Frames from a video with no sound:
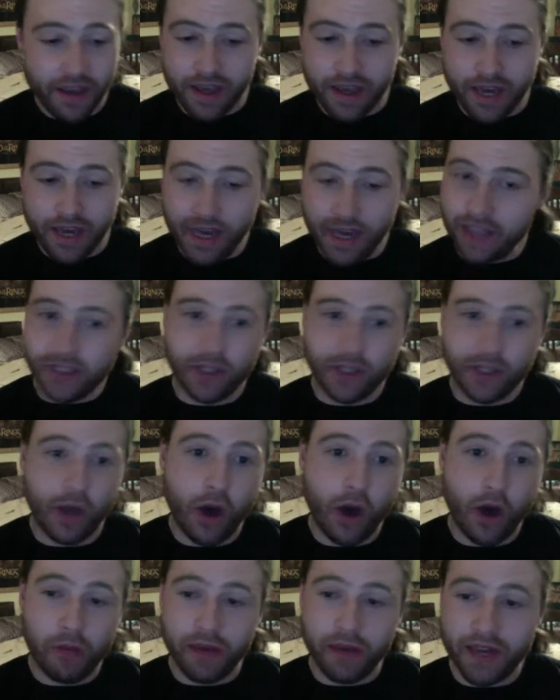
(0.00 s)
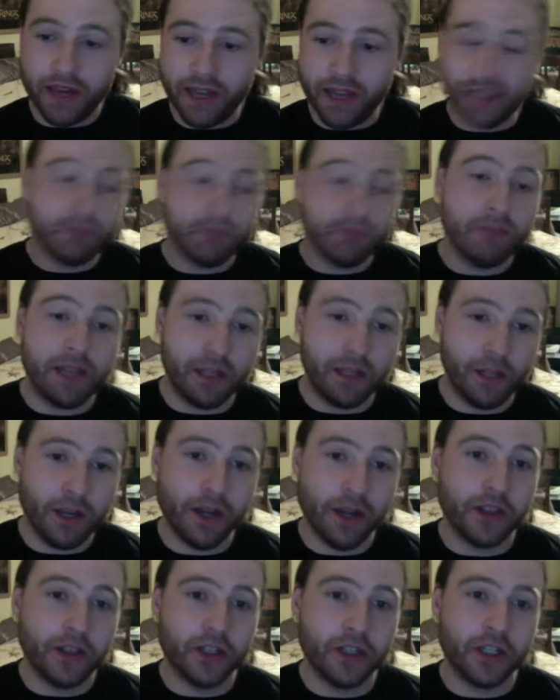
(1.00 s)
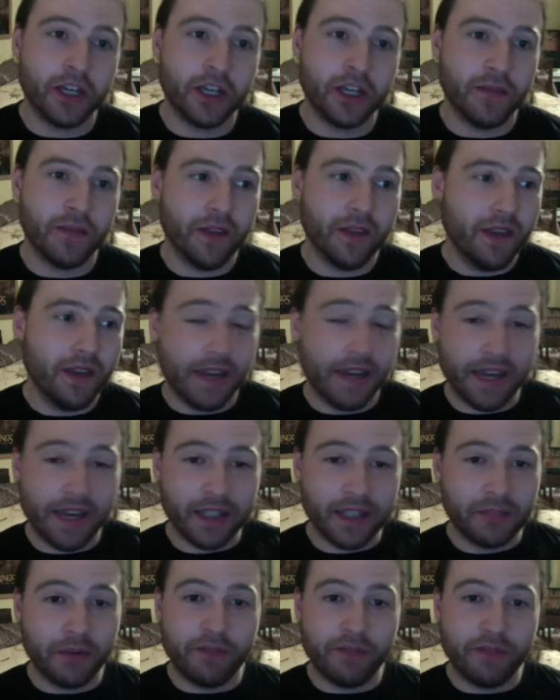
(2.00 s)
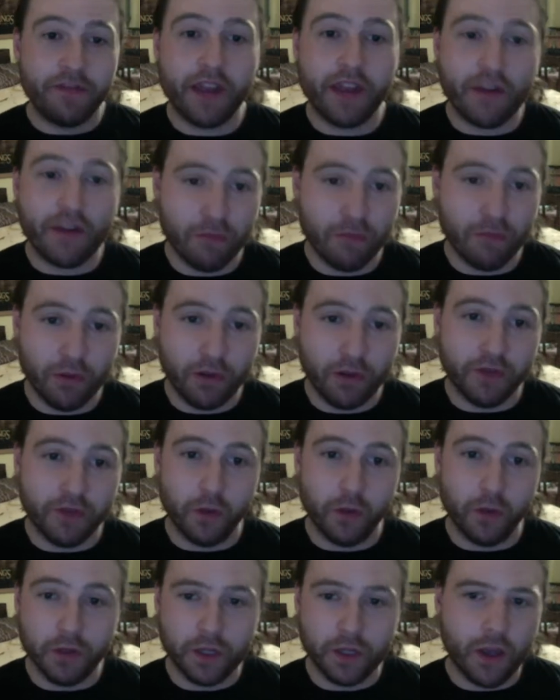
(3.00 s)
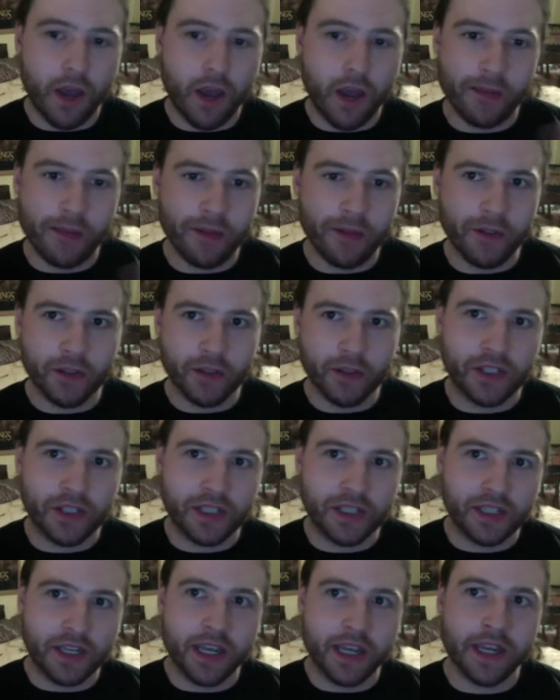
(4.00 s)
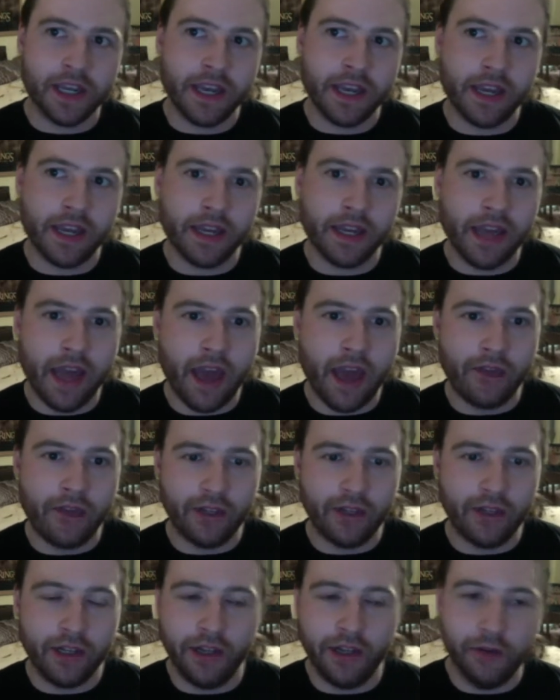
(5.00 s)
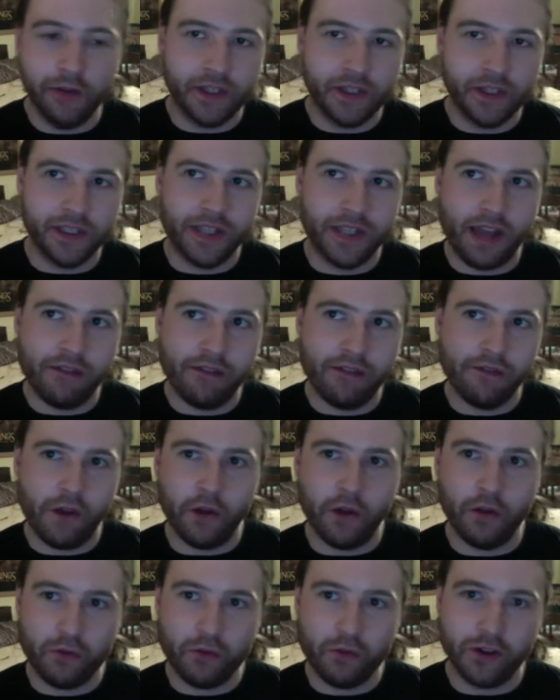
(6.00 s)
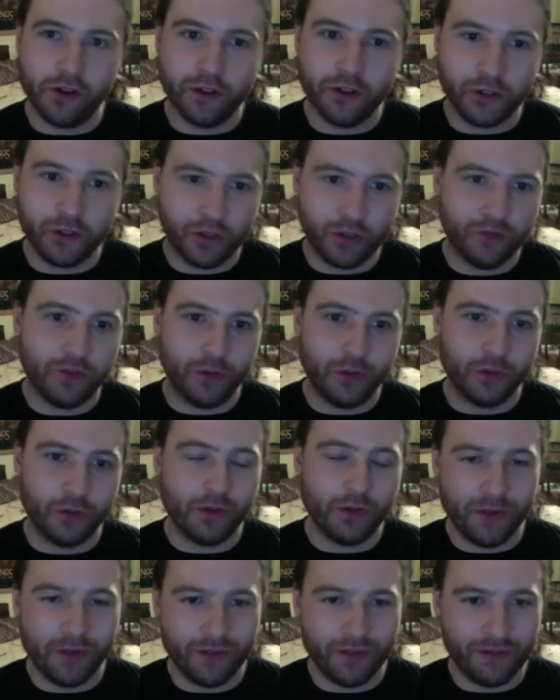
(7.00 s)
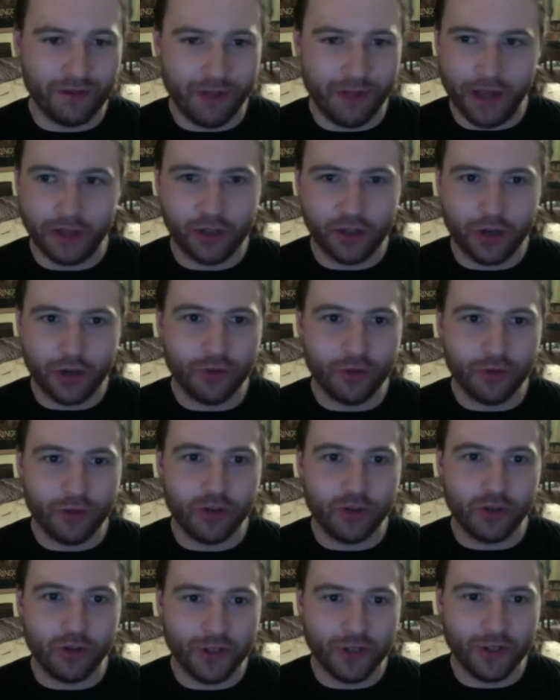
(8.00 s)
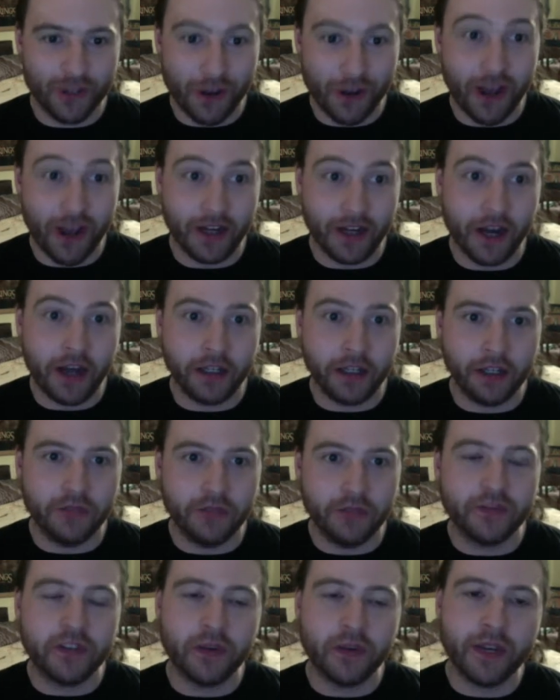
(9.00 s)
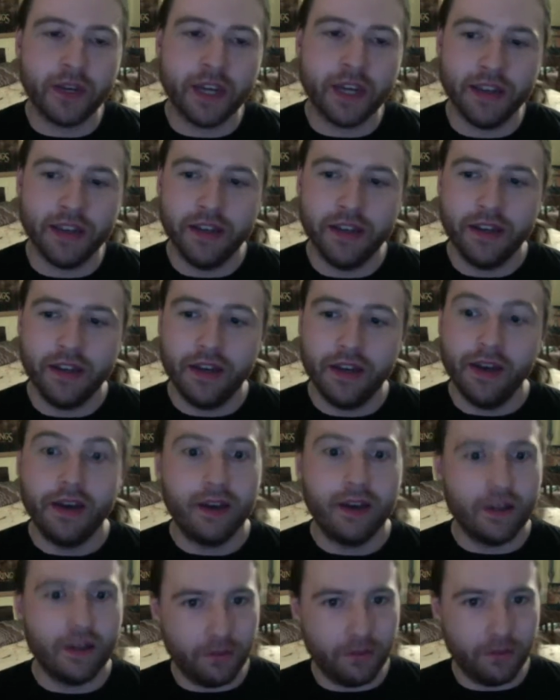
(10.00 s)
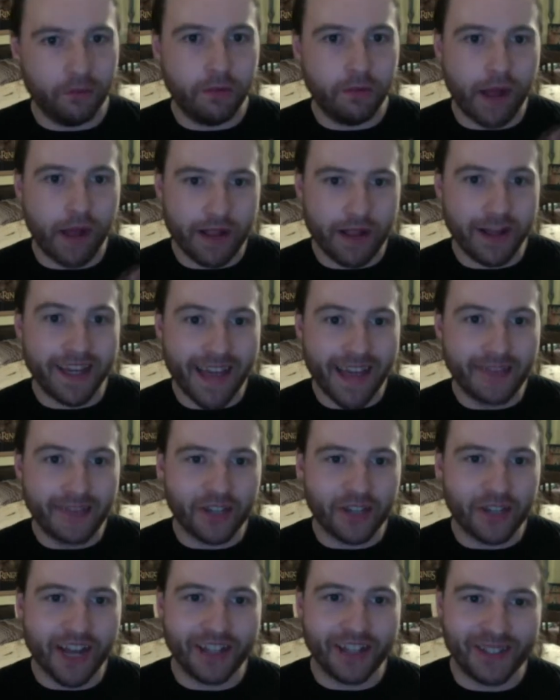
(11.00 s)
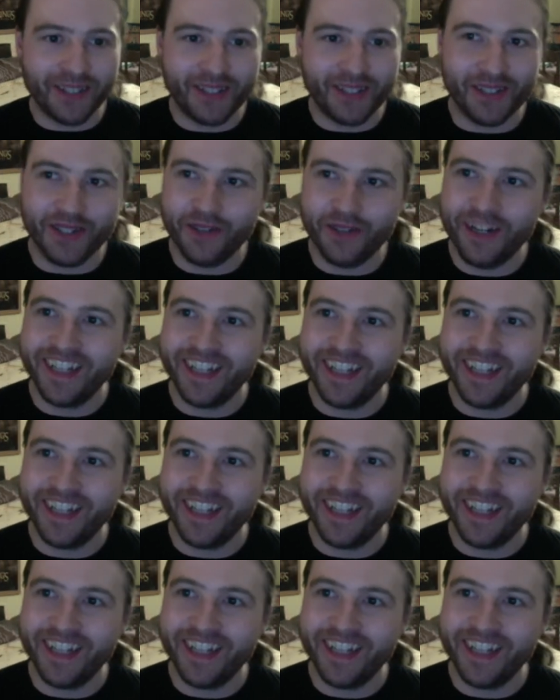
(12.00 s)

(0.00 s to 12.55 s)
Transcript: It's The Hobbit. It's Middle-earth shit. It's my favorite book of all time, and just seeing it get ever closer to that final product just fills me with like so much joy. So I love doing it when I get the chance to do it.